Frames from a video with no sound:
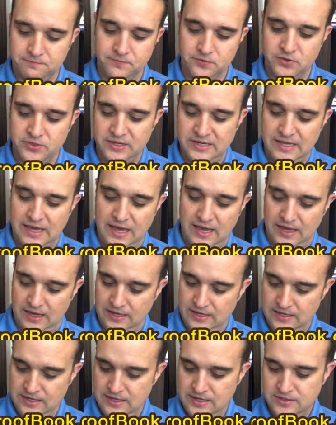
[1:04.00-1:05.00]
for the day.
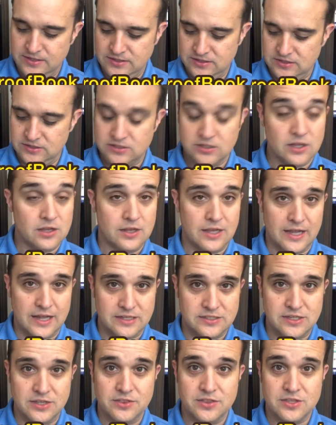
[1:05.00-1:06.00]
This is, like I
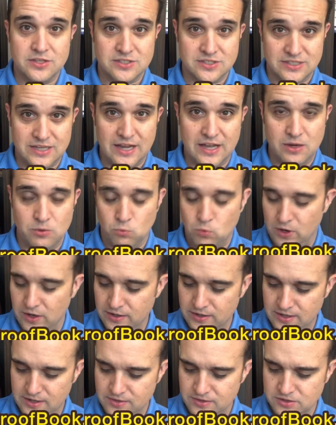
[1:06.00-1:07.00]
said, the second one
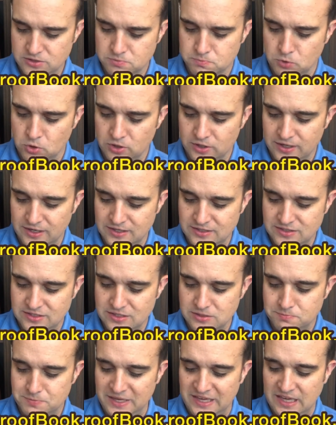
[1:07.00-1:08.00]
in this book, and it
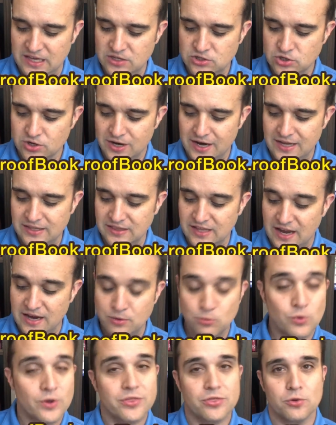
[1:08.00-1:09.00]
says, begin your
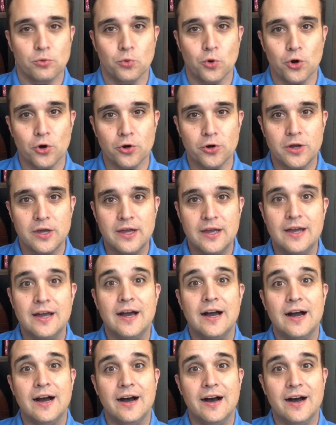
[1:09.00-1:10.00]
headline with the word
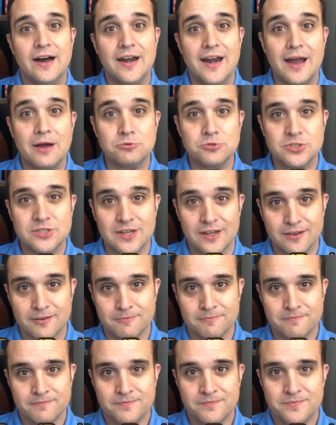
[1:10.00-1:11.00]
announcing.
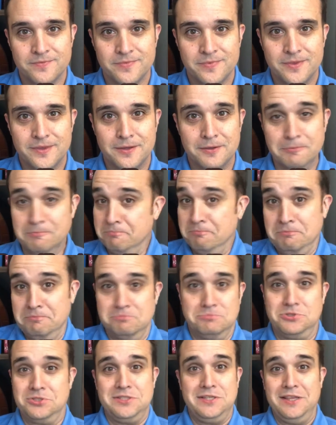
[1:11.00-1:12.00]

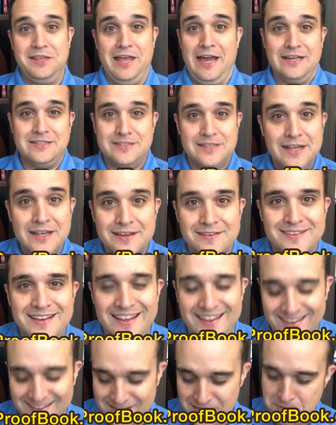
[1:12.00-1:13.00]
That's it.
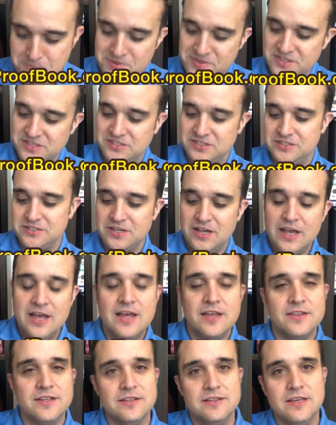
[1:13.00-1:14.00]
I mean, this is,
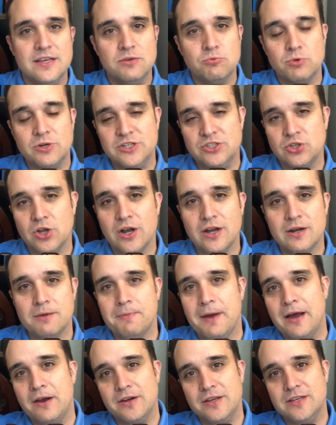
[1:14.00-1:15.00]
what he's talking
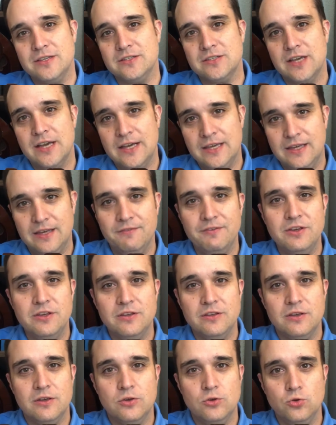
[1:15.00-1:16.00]
about is
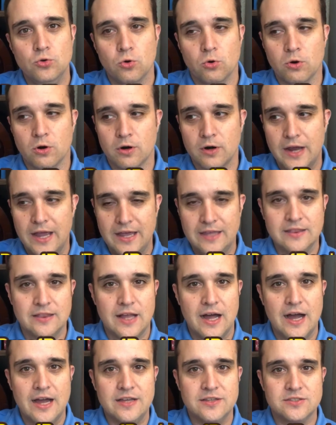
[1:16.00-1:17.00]
giving your
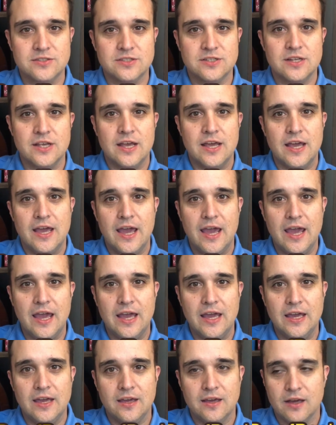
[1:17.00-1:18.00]
headlines
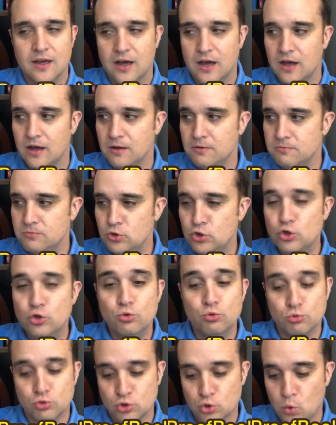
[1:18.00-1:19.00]
a
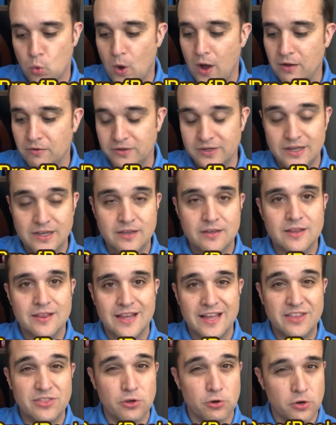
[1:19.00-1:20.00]
news quality,
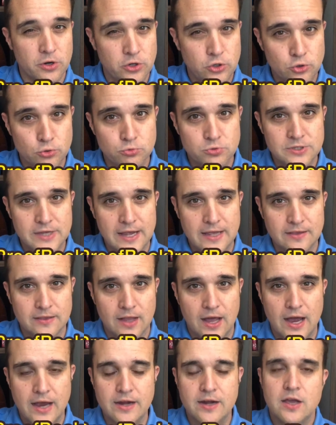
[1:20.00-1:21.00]
like they're a news
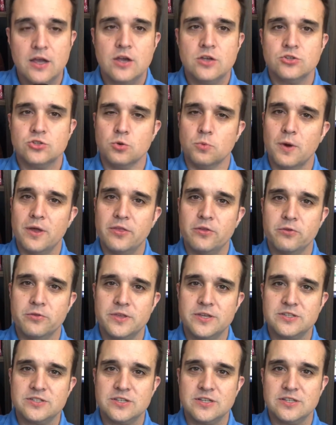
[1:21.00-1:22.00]
headline. So whether
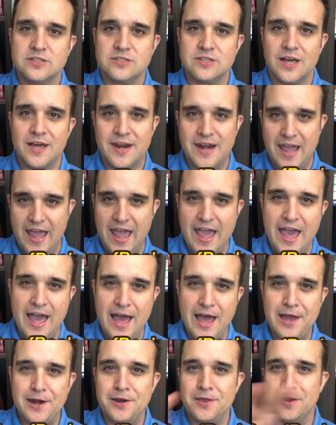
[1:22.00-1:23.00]
this is an
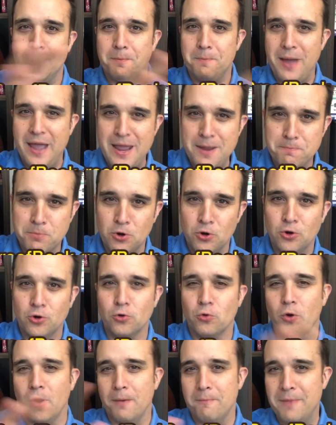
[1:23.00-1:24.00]
ad in a paper
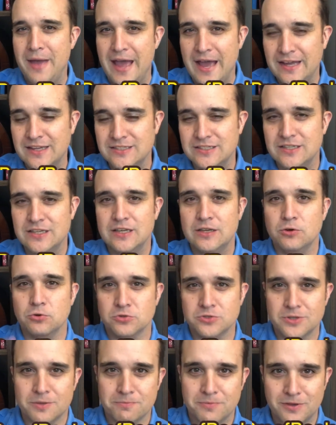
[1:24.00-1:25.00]
or a magazine or
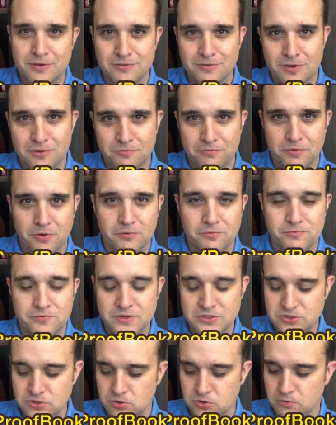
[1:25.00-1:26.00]
something of
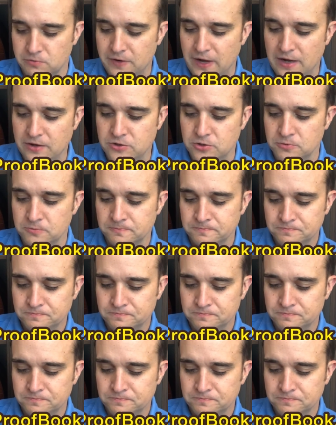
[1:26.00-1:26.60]
physical value,